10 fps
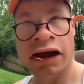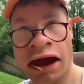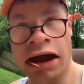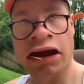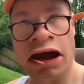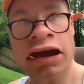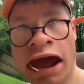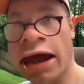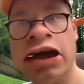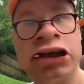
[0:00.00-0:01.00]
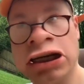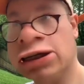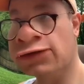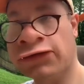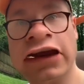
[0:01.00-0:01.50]
Hey, yeah,
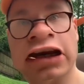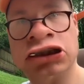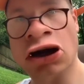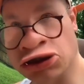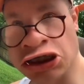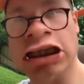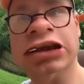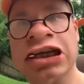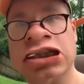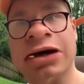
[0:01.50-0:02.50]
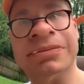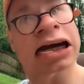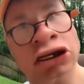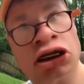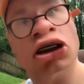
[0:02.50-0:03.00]
six feet, social distance. Ma,
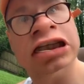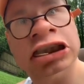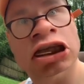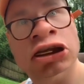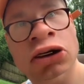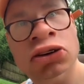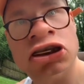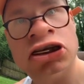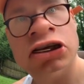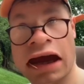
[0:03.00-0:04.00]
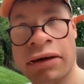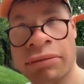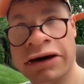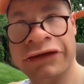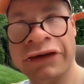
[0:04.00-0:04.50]
you not read the news? A
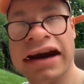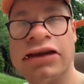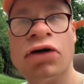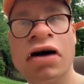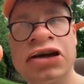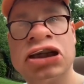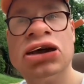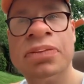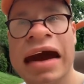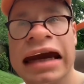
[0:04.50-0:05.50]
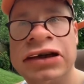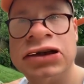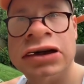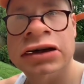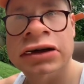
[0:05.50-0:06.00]
matter of fact, where's you, Max?